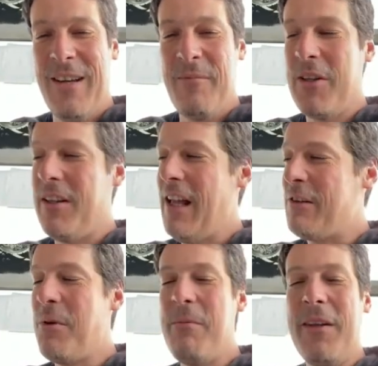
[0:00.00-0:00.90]
But that
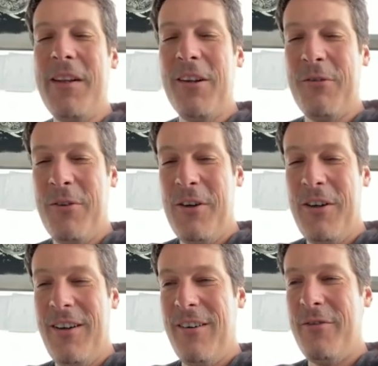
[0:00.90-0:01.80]
will be not
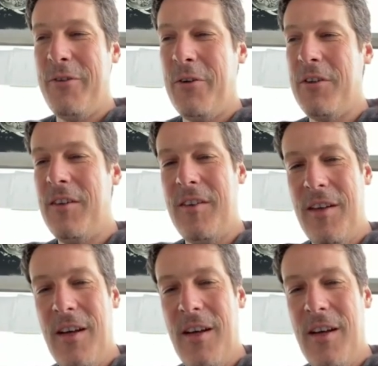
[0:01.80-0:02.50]
for for this year.